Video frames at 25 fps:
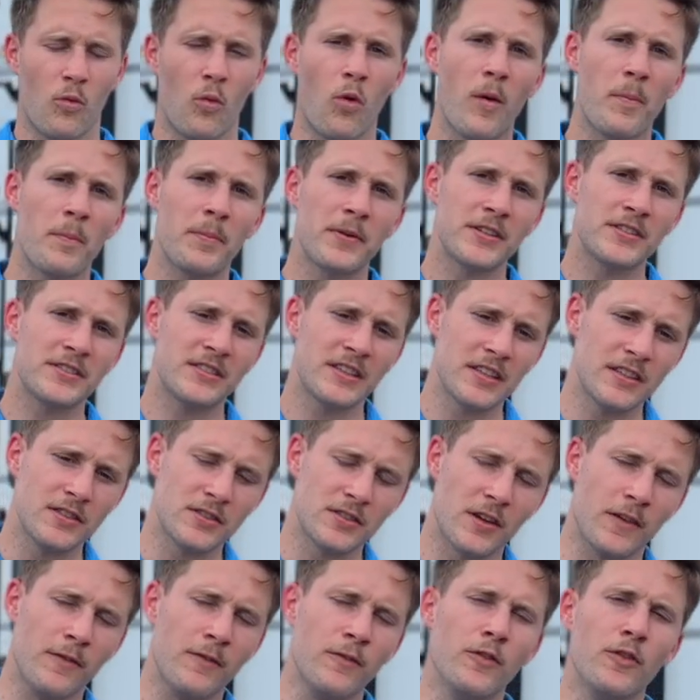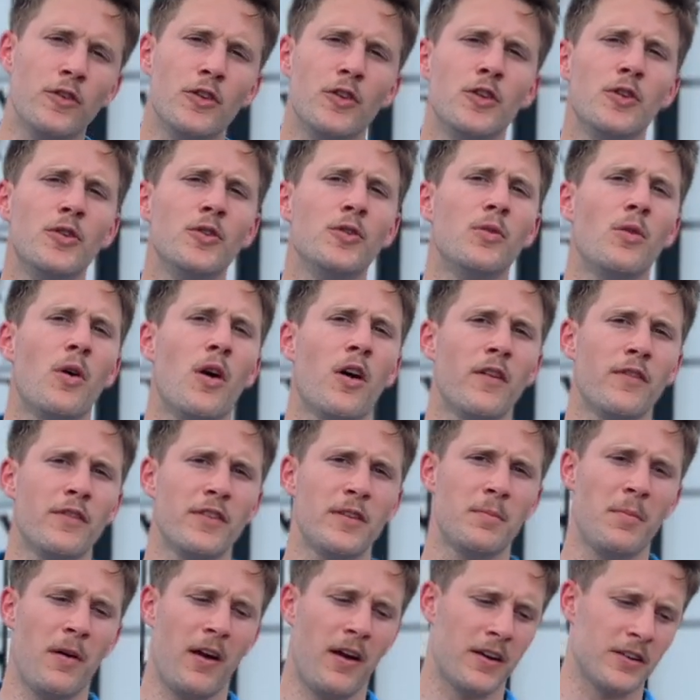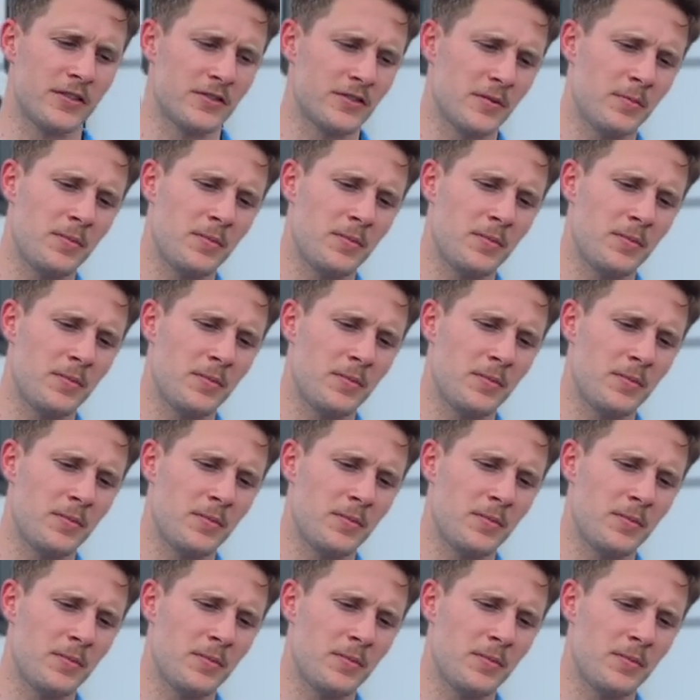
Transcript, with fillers: what percentage of new RV buyers,